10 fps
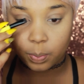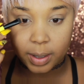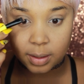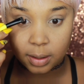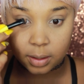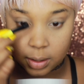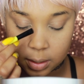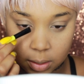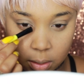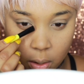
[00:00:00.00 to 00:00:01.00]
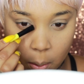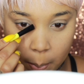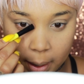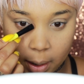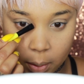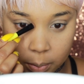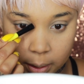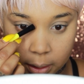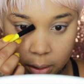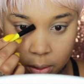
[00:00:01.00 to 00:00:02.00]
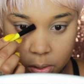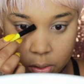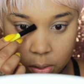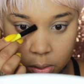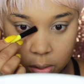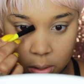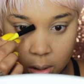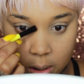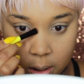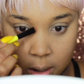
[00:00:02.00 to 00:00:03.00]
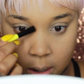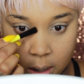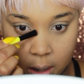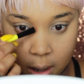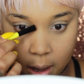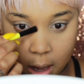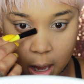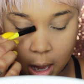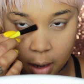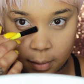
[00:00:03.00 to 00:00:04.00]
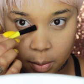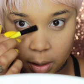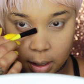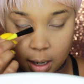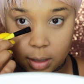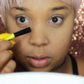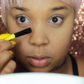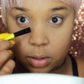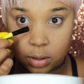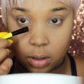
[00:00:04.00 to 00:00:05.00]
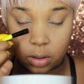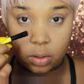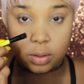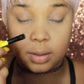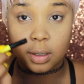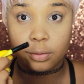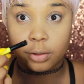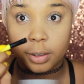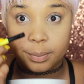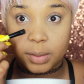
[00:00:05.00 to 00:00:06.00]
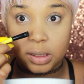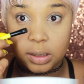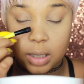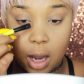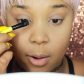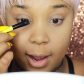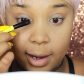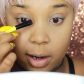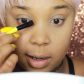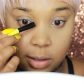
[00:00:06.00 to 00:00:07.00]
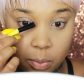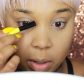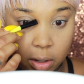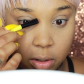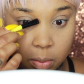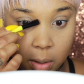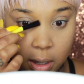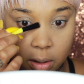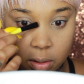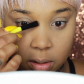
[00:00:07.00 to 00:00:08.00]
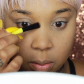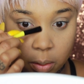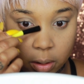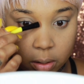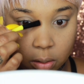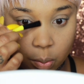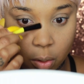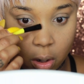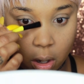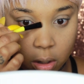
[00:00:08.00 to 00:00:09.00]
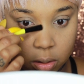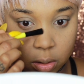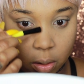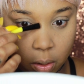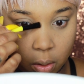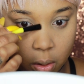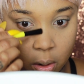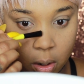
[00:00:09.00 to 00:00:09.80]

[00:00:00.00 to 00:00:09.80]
basically scope out my nose. Everyone contours their nose different. This is how I contour my nose. My nose is pretty small, so